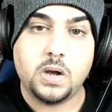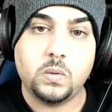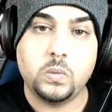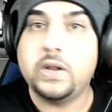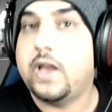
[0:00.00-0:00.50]

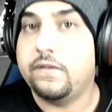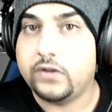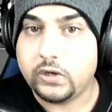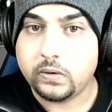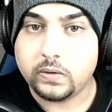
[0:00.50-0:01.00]
when that
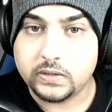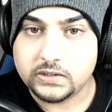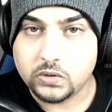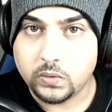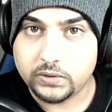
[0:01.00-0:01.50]
video
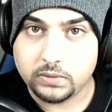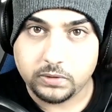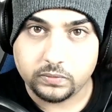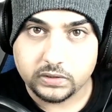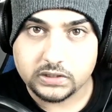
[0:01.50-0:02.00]
is going to
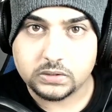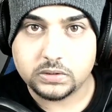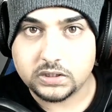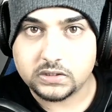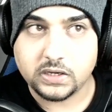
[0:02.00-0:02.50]
be released,
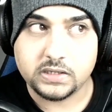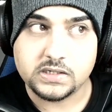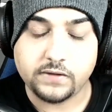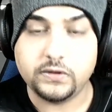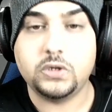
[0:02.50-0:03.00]
which is in
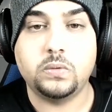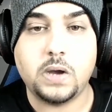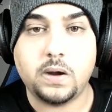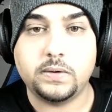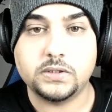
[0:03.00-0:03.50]
72
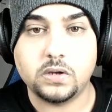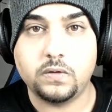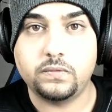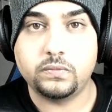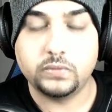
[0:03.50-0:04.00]
hours
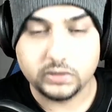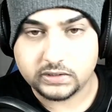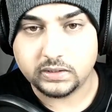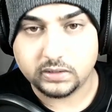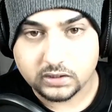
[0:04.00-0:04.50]
of
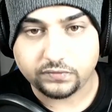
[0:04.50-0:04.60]
releasing this